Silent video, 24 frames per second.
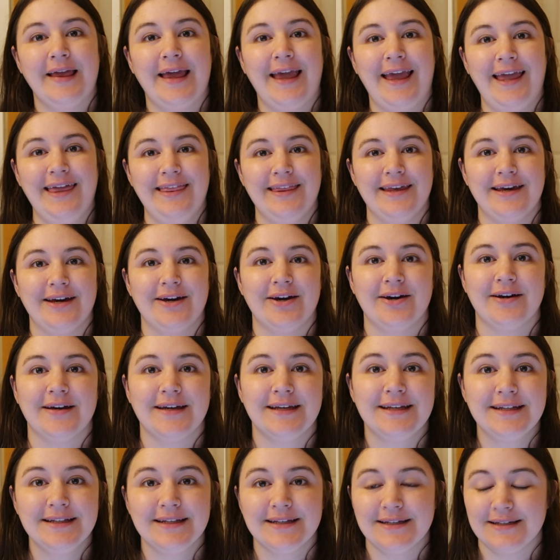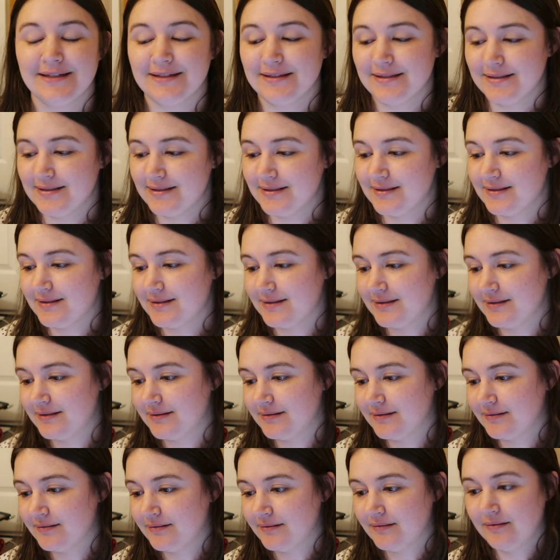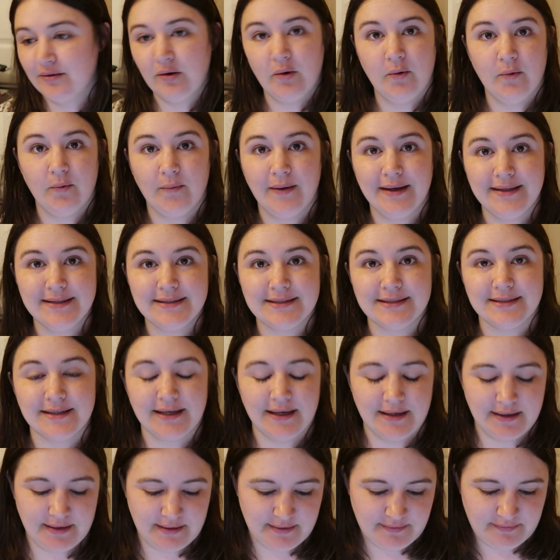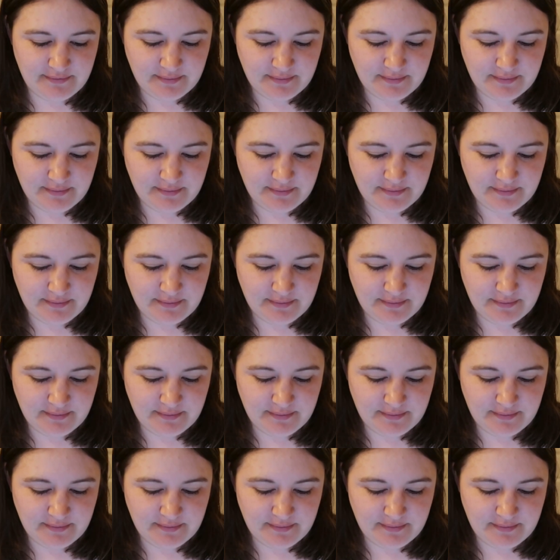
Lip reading: Hey there, it is Wednesday,